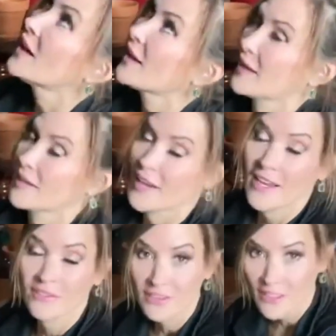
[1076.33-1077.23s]
And I
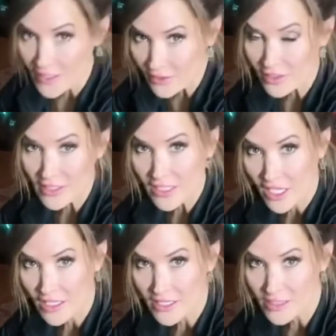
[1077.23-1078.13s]
literally
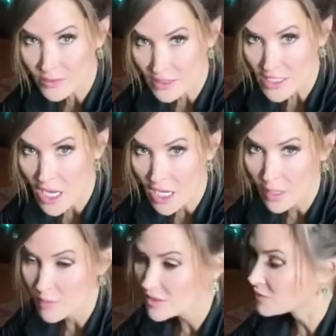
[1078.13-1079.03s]
cut it to a
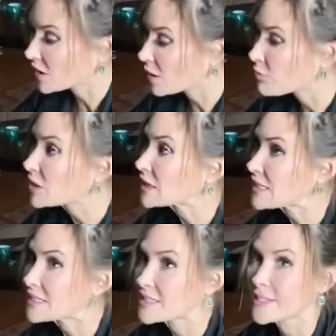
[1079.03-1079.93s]
nub, to a
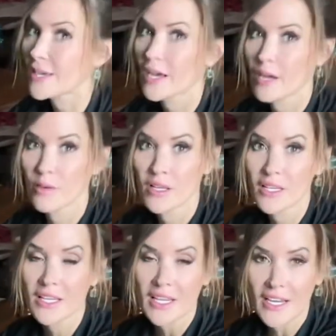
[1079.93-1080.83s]
complete nub.
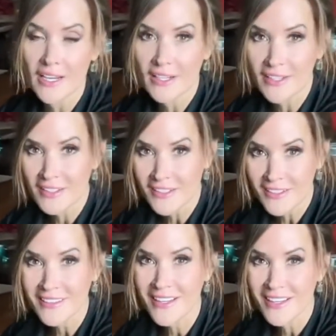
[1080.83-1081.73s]
And
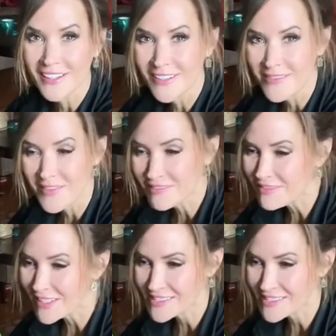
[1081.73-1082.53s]
because